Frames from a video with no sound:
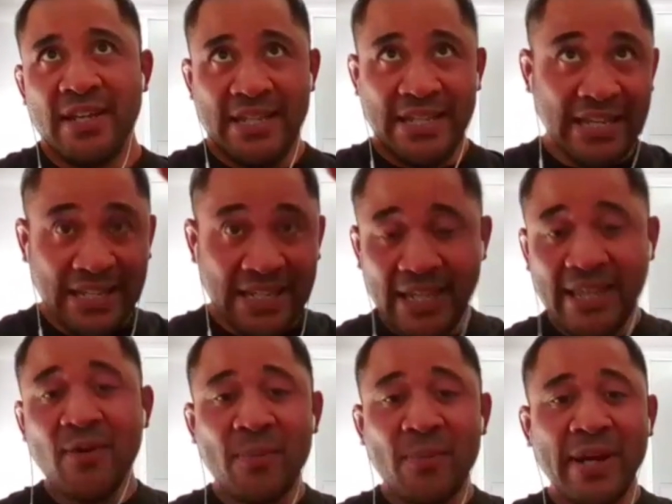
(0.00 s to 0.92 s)
you get
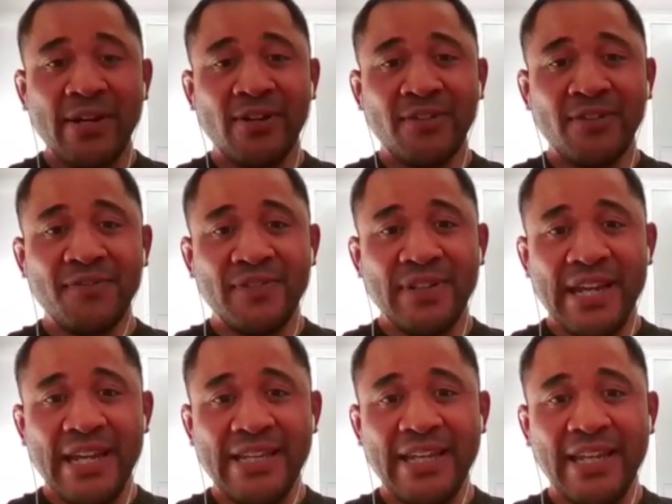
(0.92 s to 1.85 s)
that one paid off,
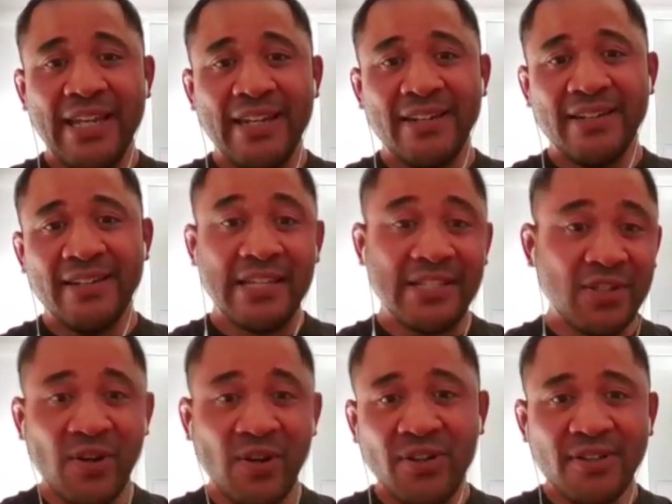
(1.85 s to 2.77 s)
and then that's
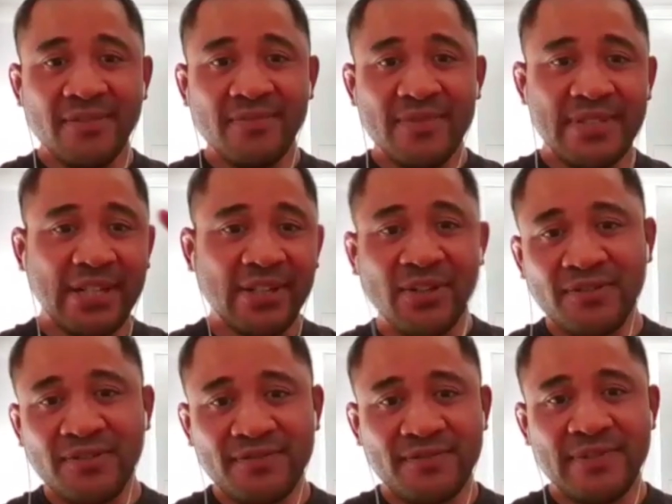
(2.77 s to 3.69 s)
gone, tick it off,